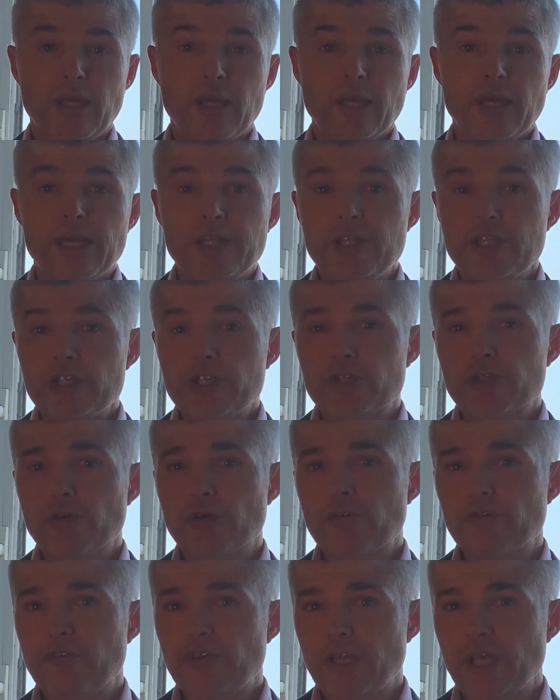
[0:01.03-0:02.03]
In this
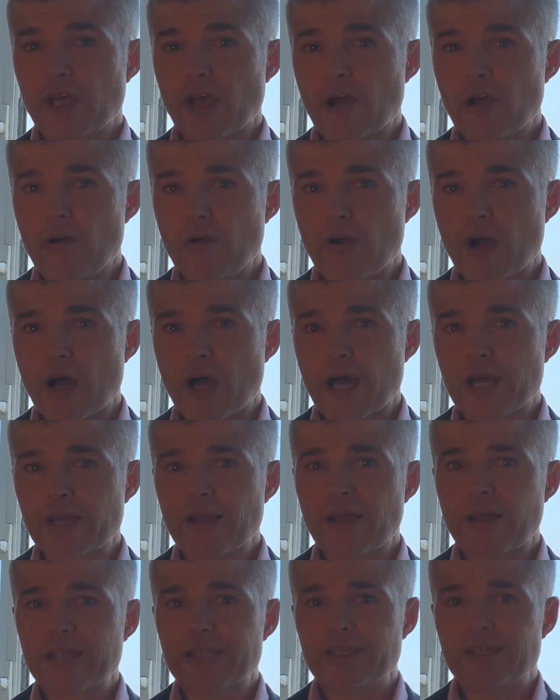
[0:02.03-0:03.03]
short video, I'd
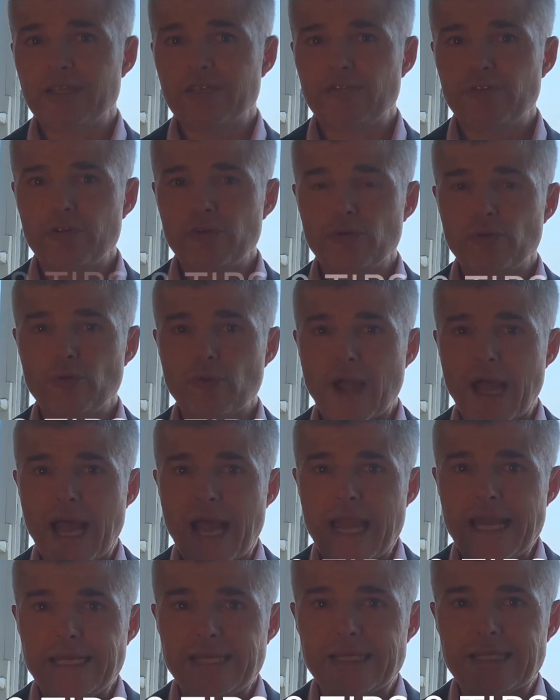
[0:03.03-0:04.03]
like to give you
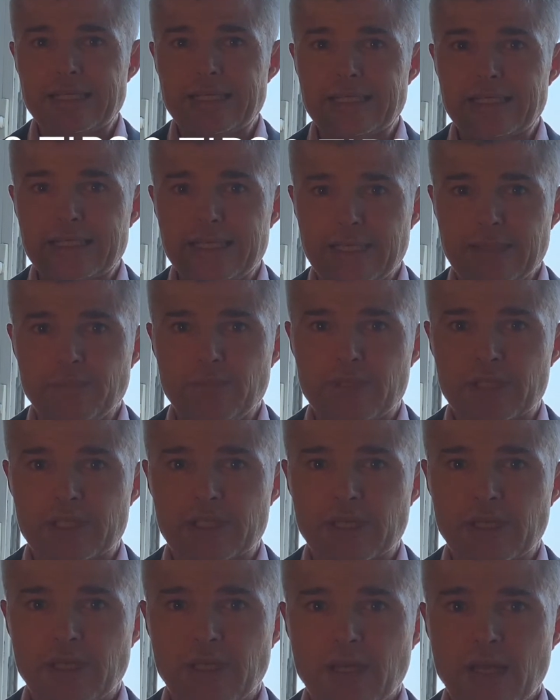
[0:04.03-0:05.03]
8
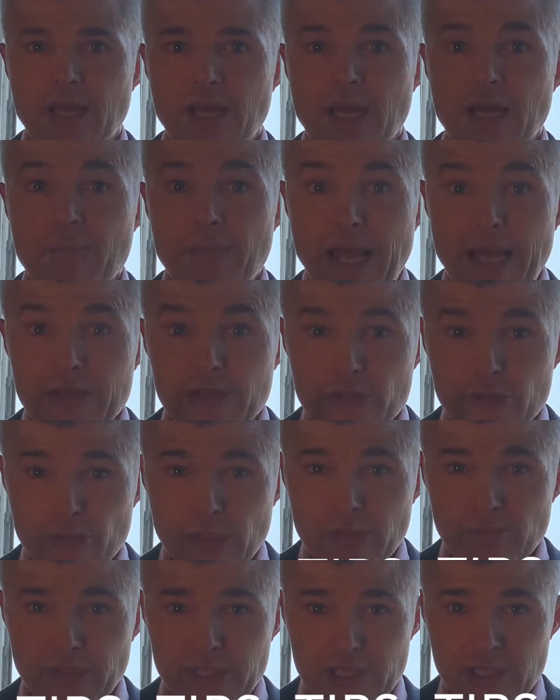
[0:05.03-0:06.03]
tips about
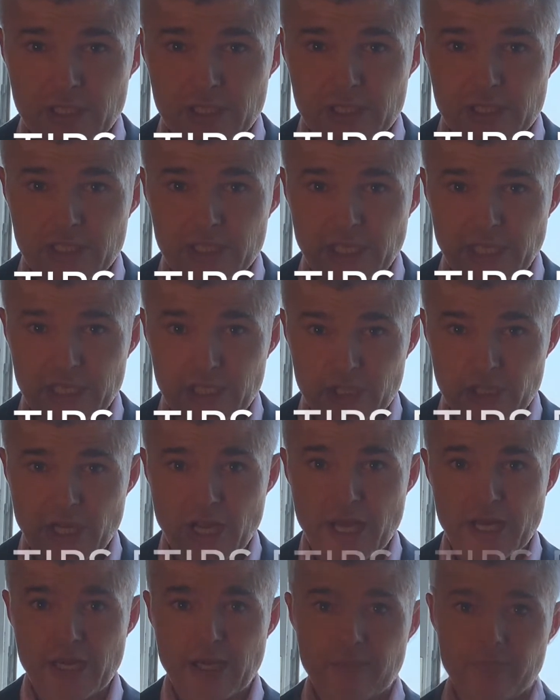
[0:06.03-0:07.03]
doing business in
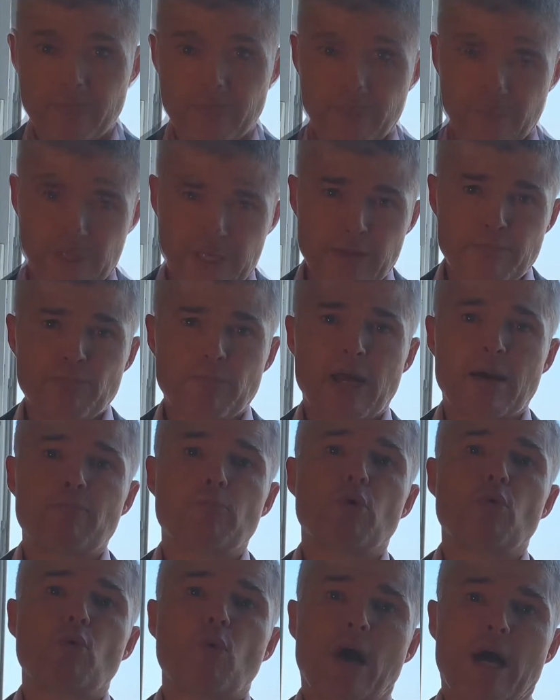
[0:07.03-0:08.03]
China. Tip
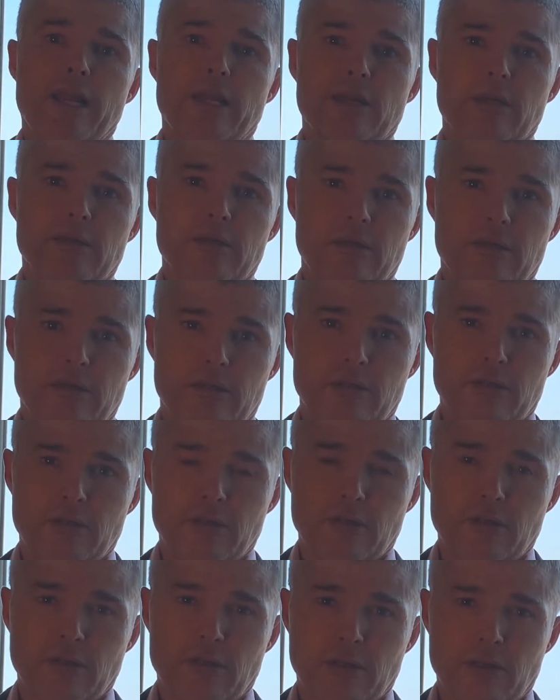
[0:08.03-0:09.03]
number 1,
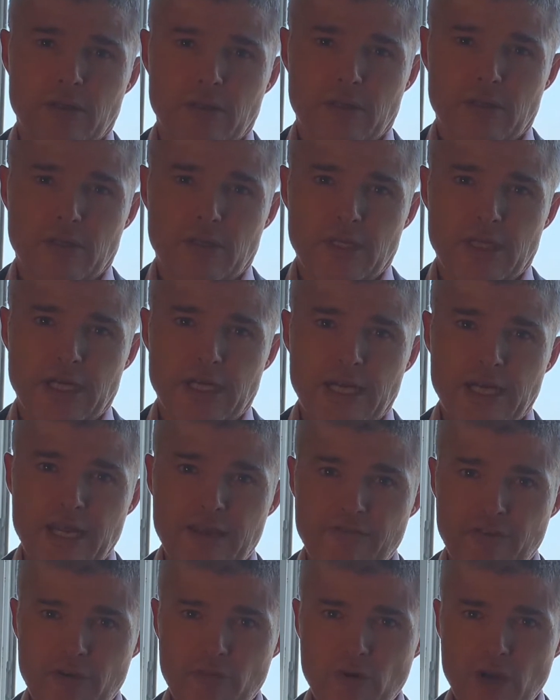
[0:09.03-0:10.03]

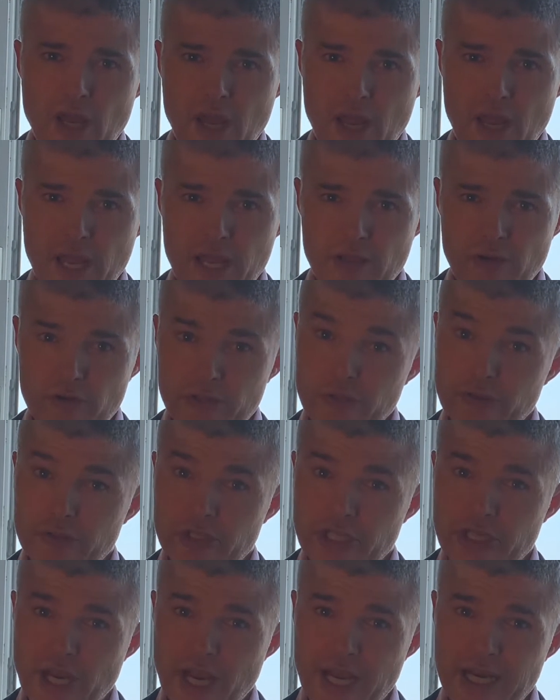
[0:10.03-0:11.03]
never rely on your
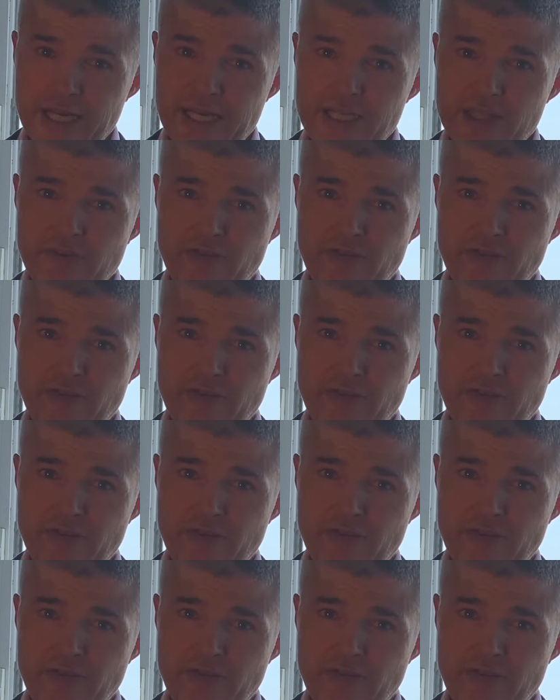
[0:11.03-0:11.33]
Chinese